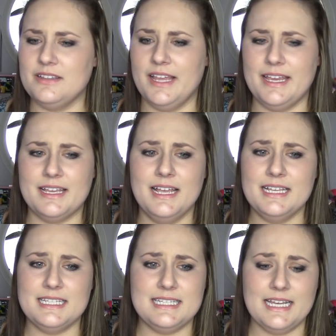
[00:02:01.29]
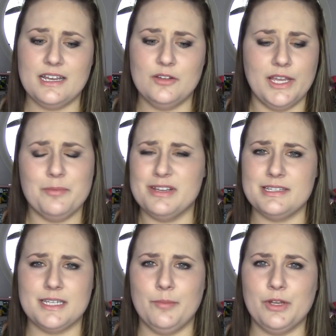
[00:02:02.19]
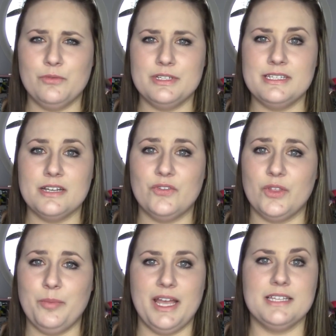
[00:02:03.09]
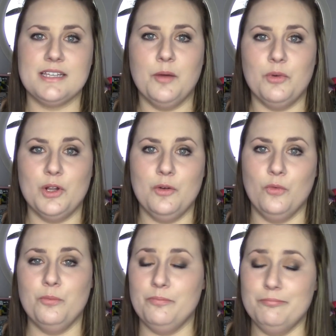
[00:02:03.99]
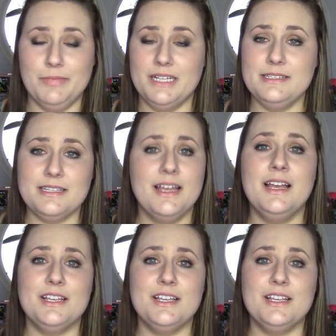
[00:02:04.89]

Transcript: like sick, like my stomach was sick for the past couple of months,